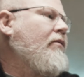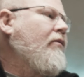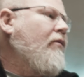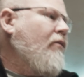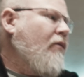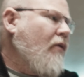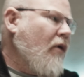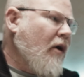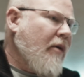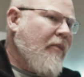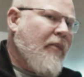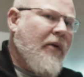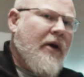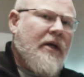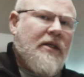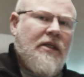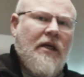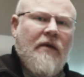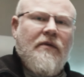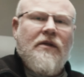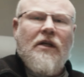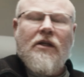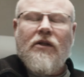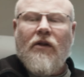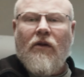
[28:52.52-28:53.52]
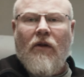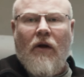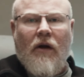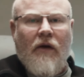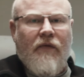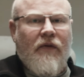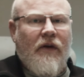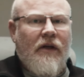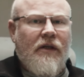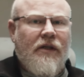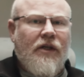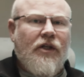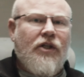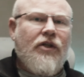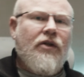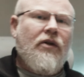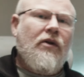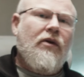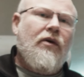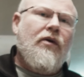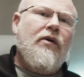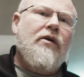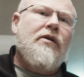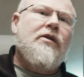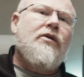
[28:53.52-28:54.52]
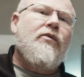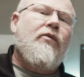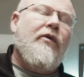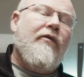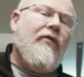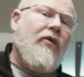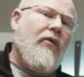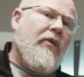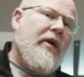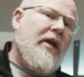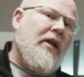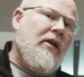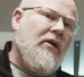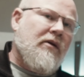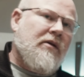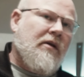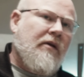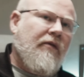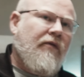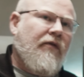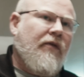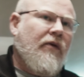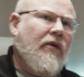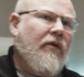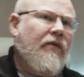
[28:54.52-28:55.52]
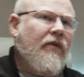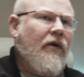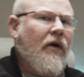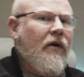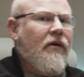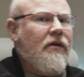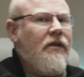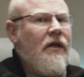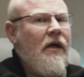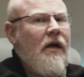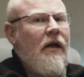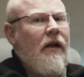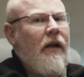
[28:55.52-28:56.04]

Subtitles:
WordPress gives us a lot of conditional hooks. We've already looked at a few of those.